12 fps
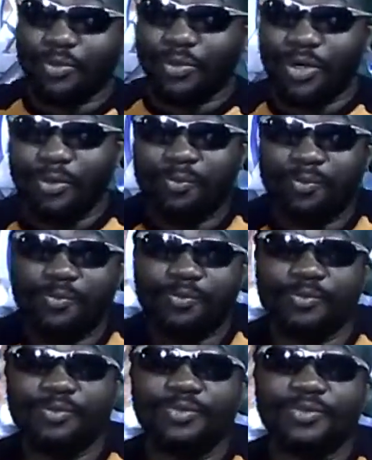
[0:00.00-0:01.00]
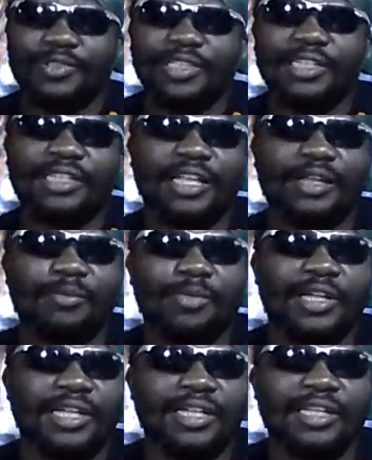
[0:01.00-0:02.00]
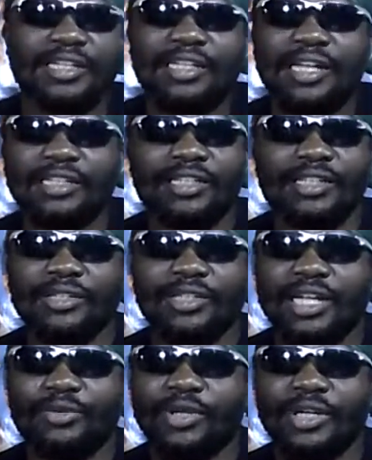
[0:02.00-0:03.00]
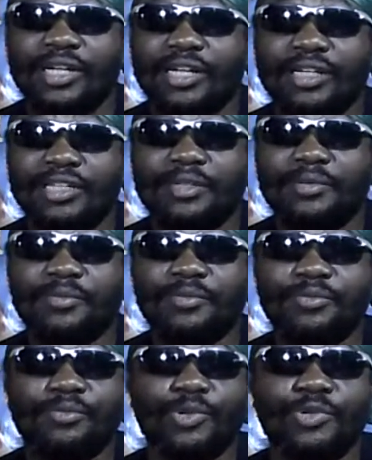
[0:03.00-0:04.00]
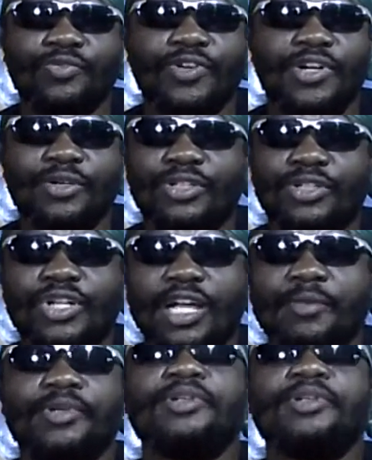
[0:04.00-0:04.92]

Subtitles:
if you come up in the temple and could not record him, put forward